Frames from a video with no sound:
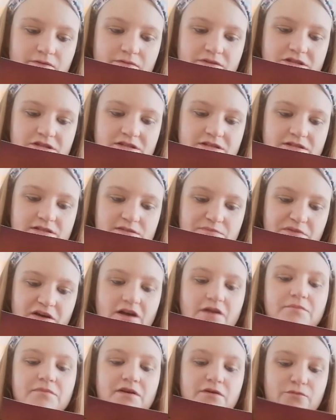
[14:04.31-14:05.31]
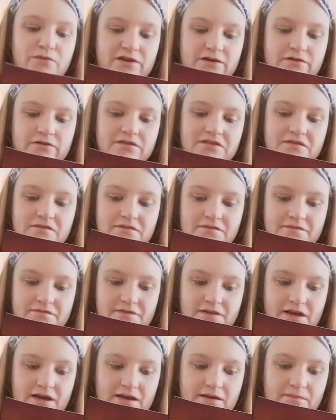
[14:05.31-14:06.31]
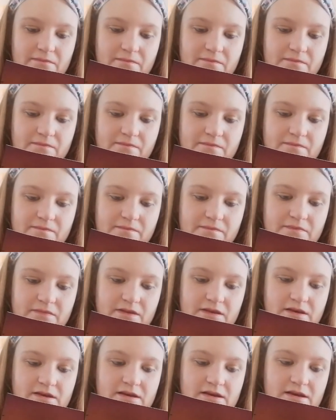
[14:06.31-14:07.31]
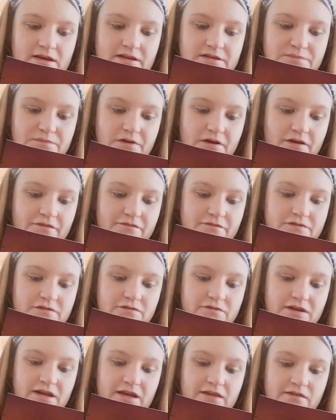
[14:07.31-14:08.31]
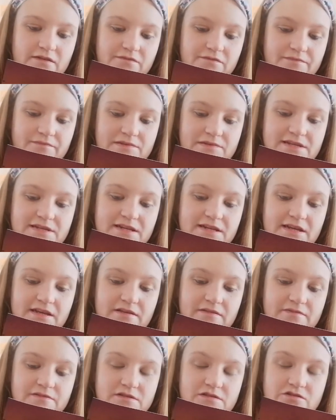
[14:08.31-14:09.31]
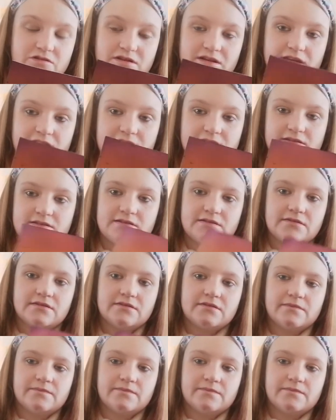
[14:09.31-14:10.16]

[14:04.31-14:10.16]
which is inspired by We Hunt the Flame. And it's perfect for storing anything from tea leaves to trinkets,